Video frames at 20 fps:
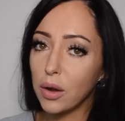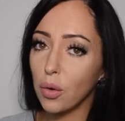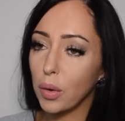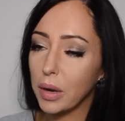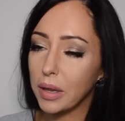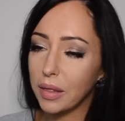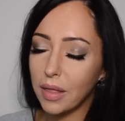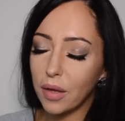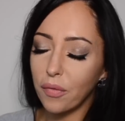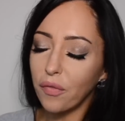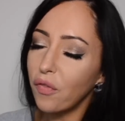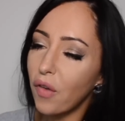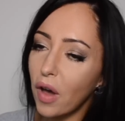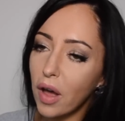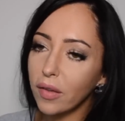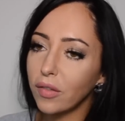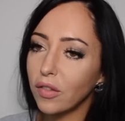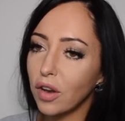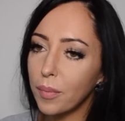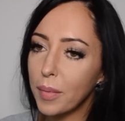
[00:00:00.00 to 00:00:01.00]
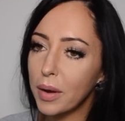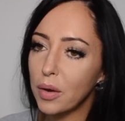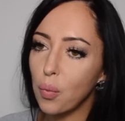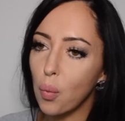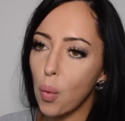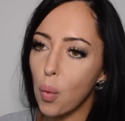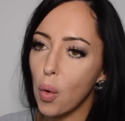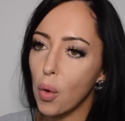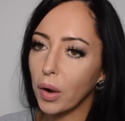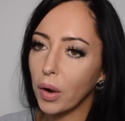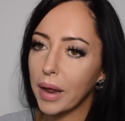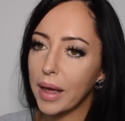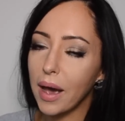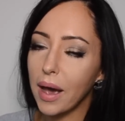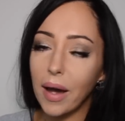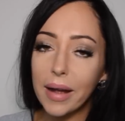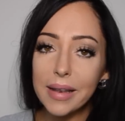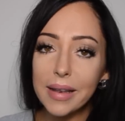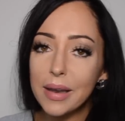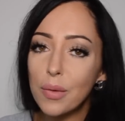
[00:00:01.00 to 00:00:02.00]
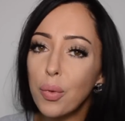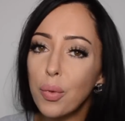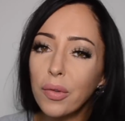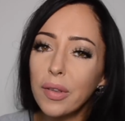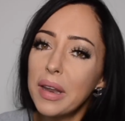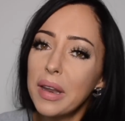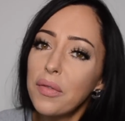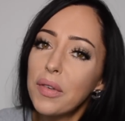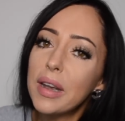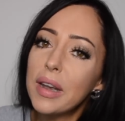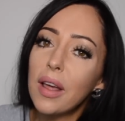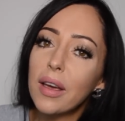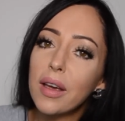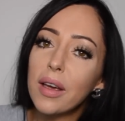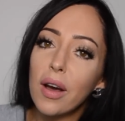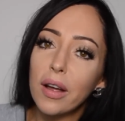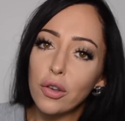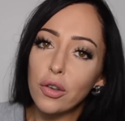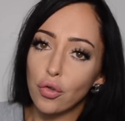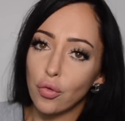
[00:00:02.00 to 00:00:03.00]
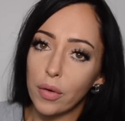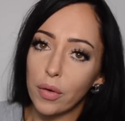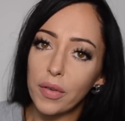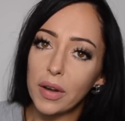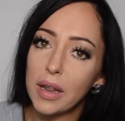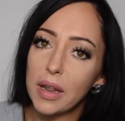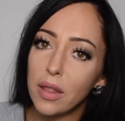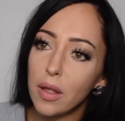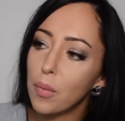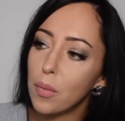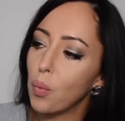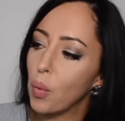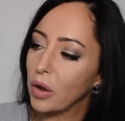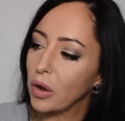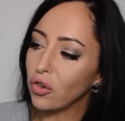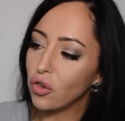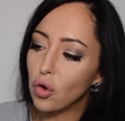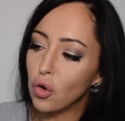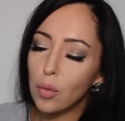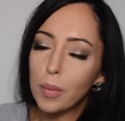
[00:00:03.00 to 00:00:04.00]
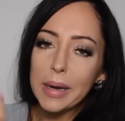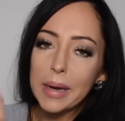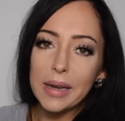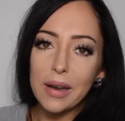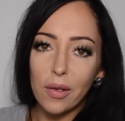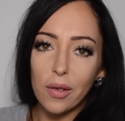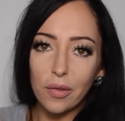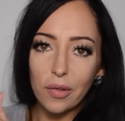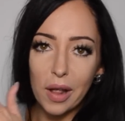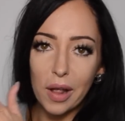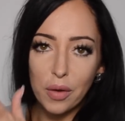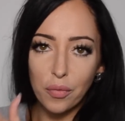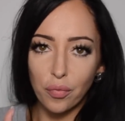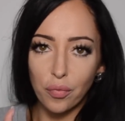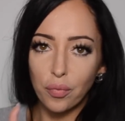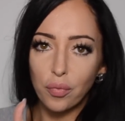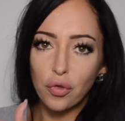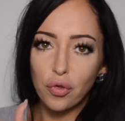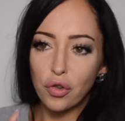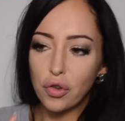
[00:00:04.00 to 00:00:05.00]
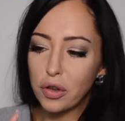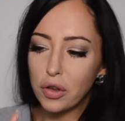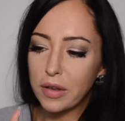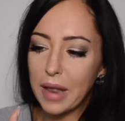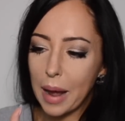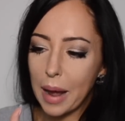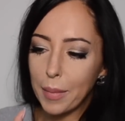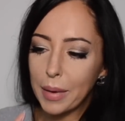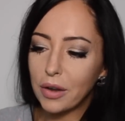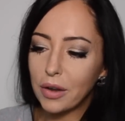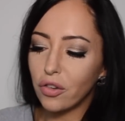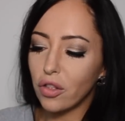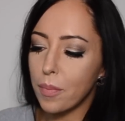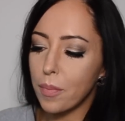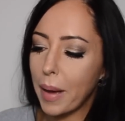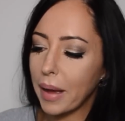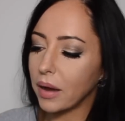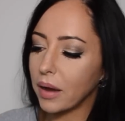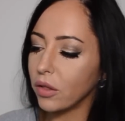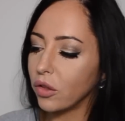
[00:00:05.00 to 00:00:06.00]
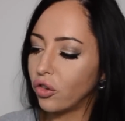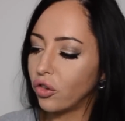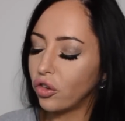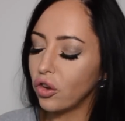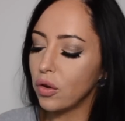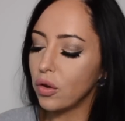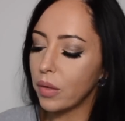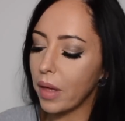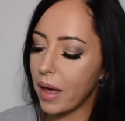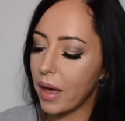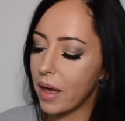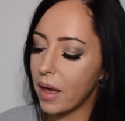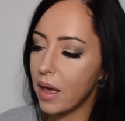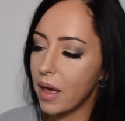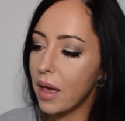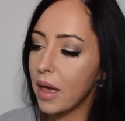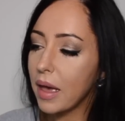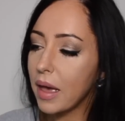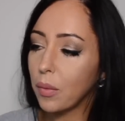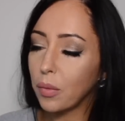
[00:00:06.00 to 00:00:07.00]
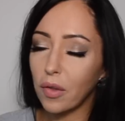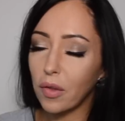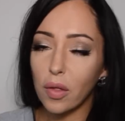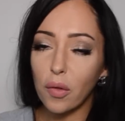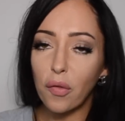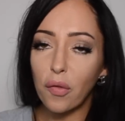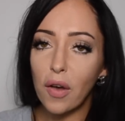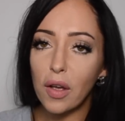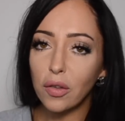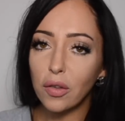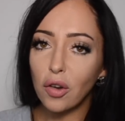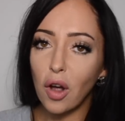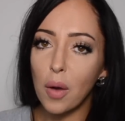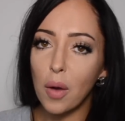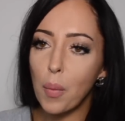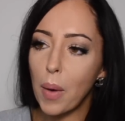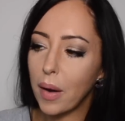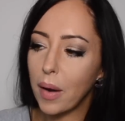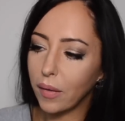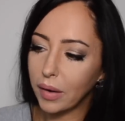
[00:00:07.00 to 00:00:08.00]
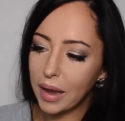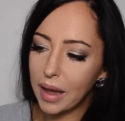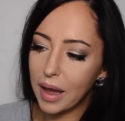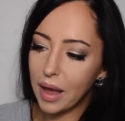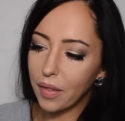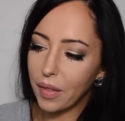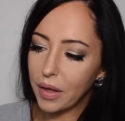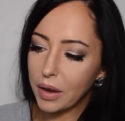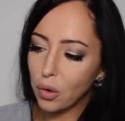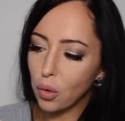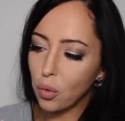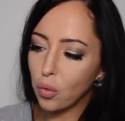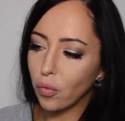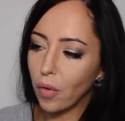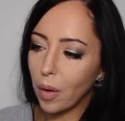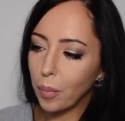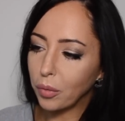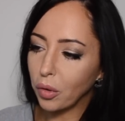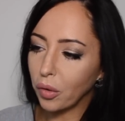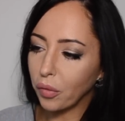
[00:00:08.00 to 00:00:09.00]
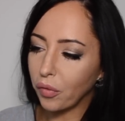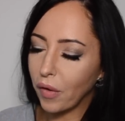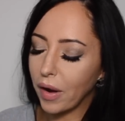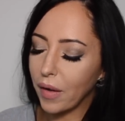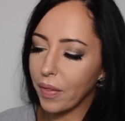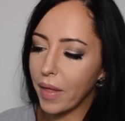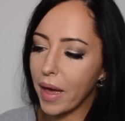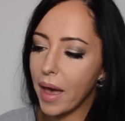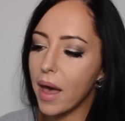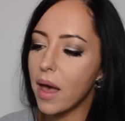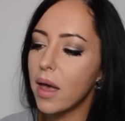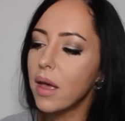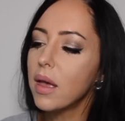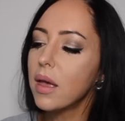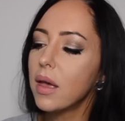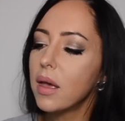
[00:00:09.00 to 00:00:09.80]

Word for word: annoyed. The first time I'd worn it, I, it wasn't even like I'd driven in them, which normally does like damage the back of the shoe there. It was like the first time wearing it and they'd all rubbed off around there.